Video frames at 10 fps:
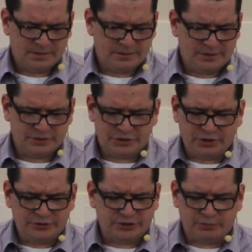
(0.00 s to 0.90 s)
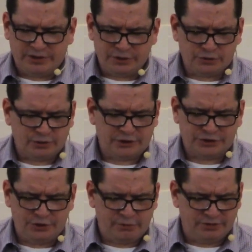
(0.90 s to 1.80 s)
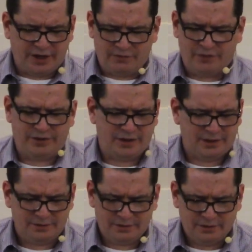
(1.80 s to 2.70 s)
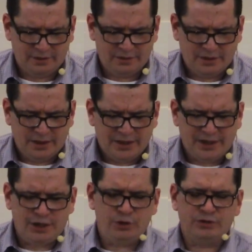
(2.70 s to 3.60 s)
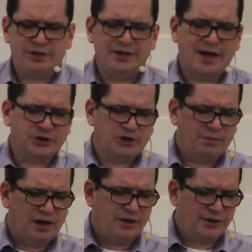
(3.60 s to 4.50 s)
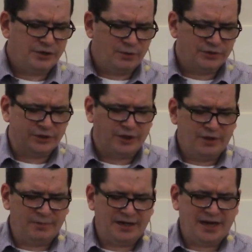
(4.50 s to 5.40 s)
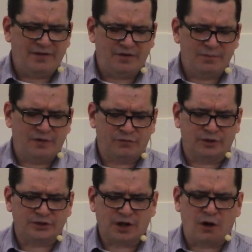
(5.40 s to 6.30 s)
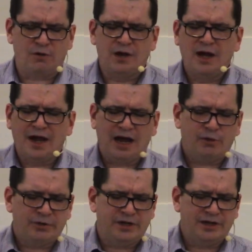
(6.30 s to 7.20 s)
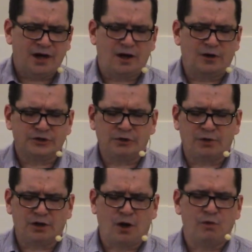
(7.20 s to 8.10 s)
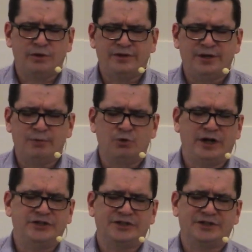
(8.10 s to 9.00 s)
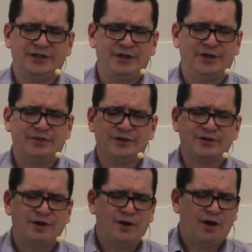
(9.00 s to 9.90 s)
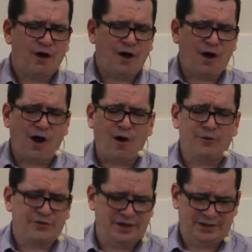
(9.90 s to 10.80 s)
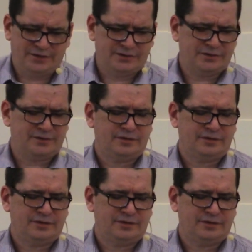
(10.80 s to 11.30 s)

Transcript: that shows us we can trust you with everything. He who did not spare his own son, but gave him up for us all, how will he not also, along with him, graciously give us all things?